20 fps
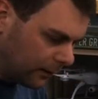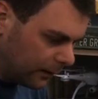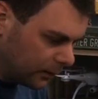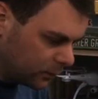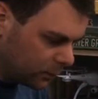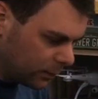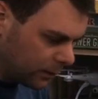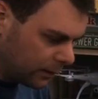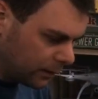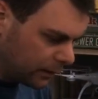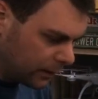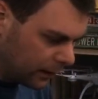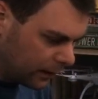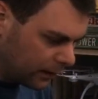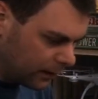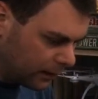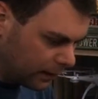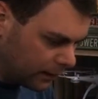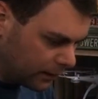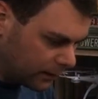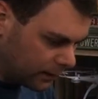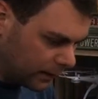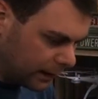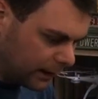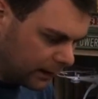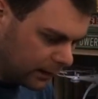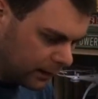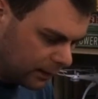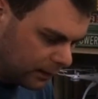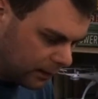And this one does,
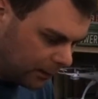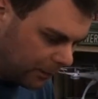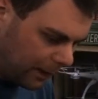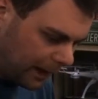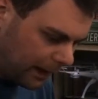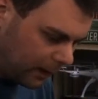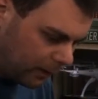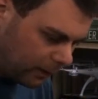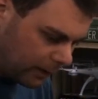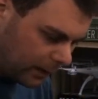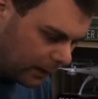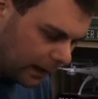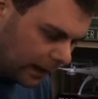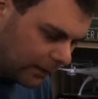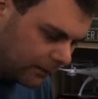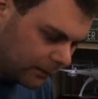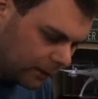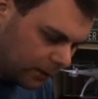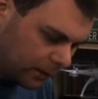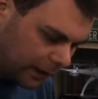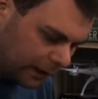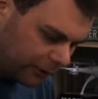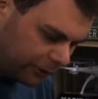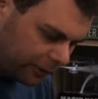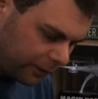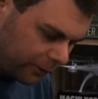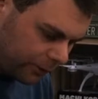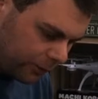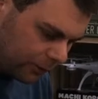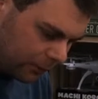like the pad on it, I've known
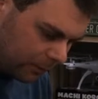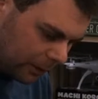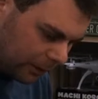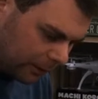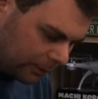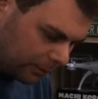actually for